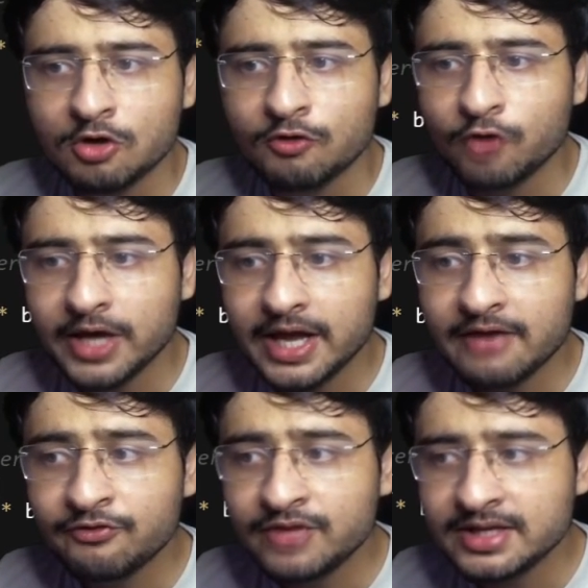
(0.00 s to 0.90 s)
For
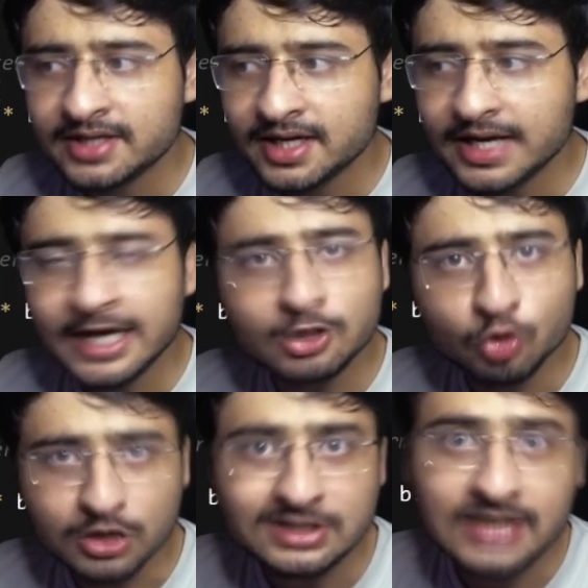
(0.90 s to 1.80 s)
every, there are n
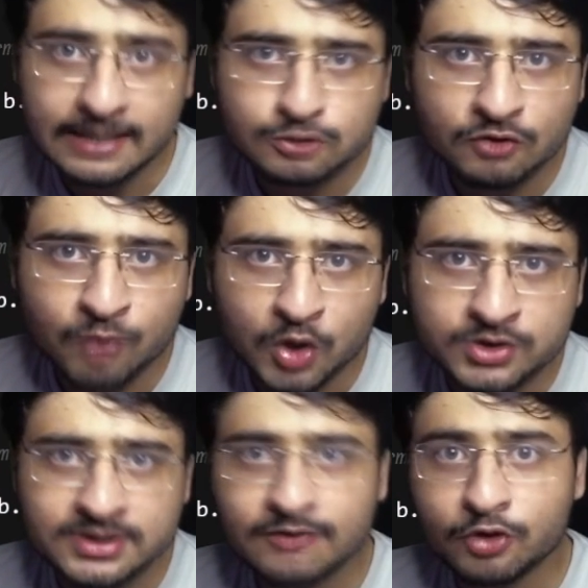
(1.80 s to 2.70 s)
total types of
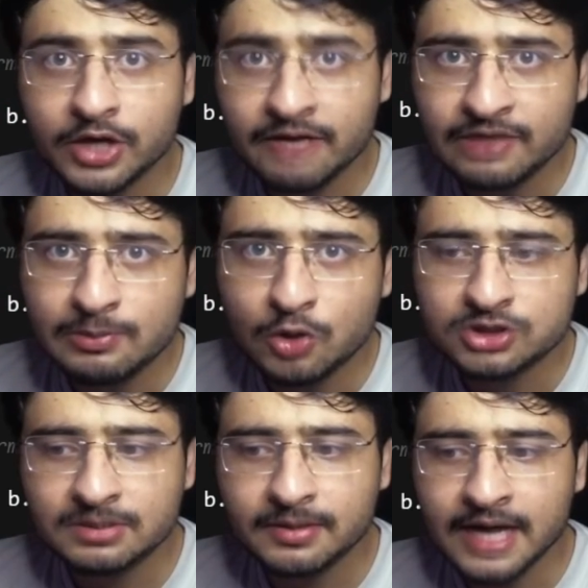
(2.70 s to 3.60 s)
boxes, and for every
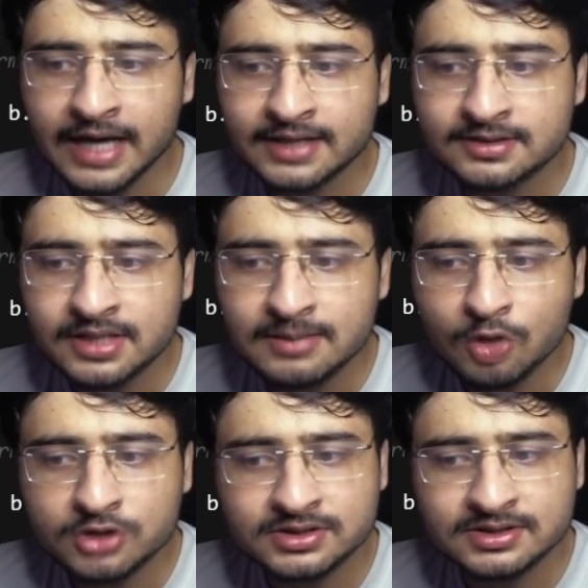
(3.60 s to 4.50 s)
boxes I'm adding 3
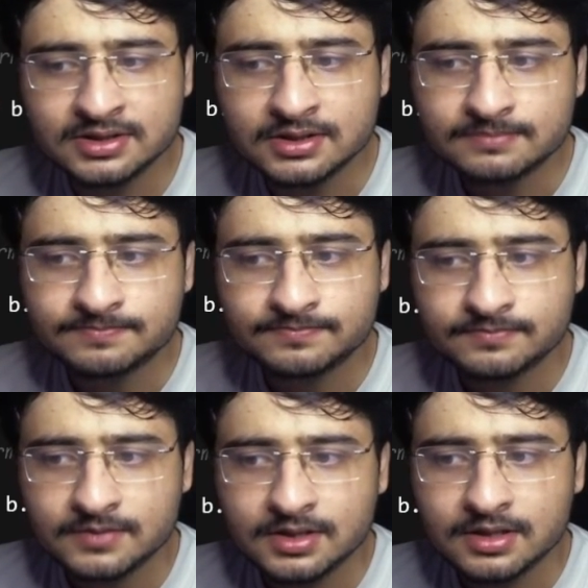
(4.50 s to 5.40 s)
boxes in the
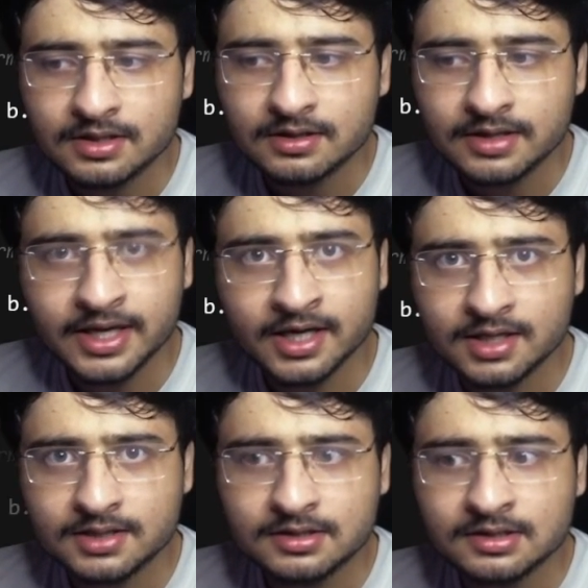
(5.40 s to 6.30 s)

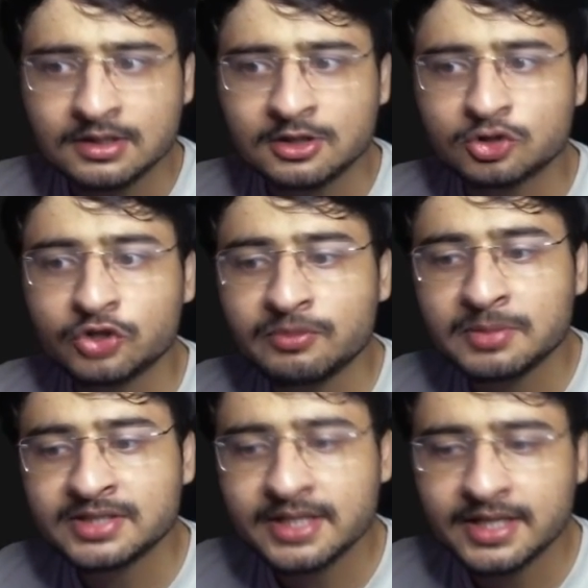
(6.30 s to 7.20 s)
ARR. So it will
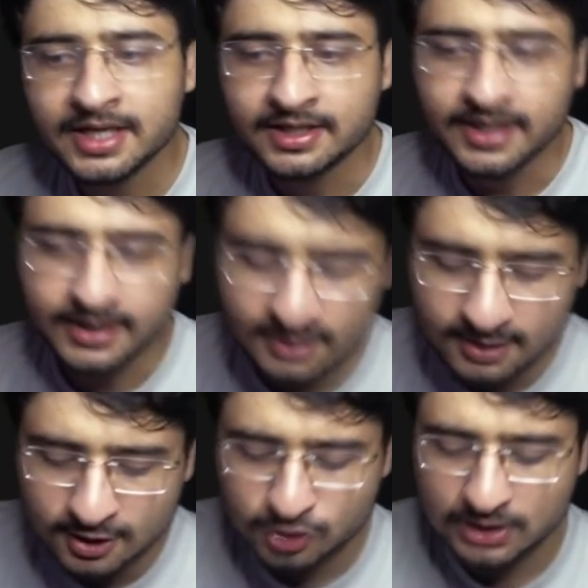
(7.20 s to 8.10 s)
be 3n, right?
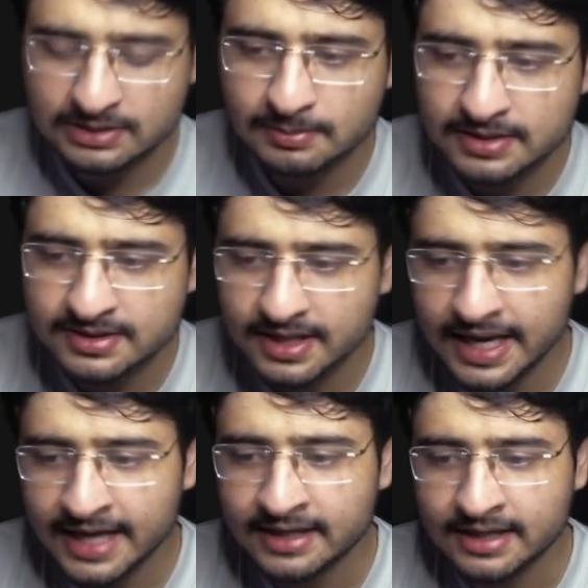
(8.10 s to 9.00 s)
So I'll simply
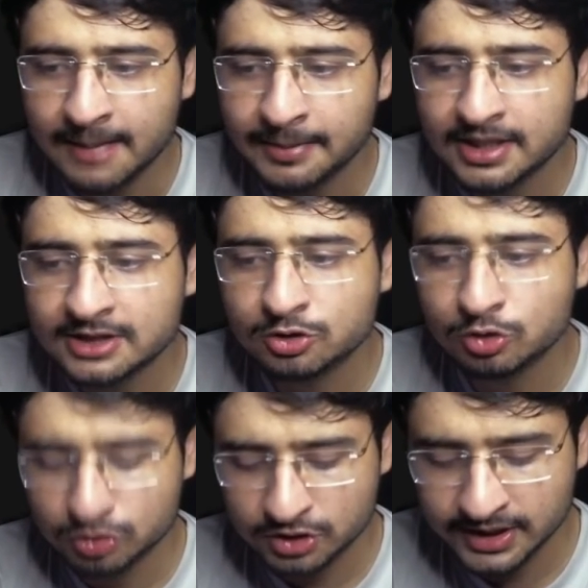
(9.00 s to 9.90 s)
say n, capital N is
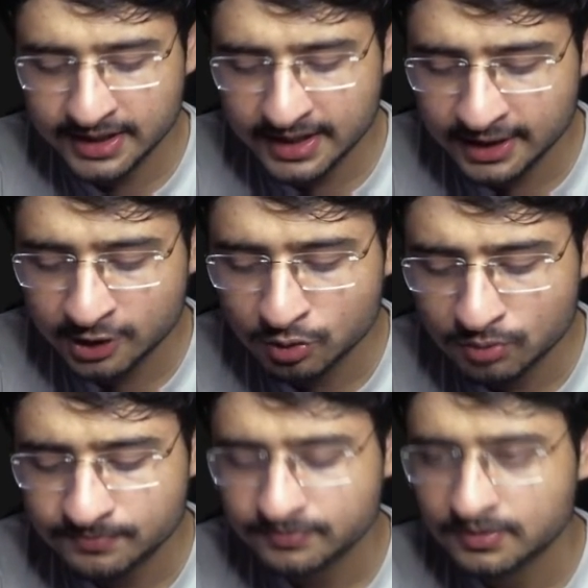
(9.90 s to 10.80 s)
equal to 3 into,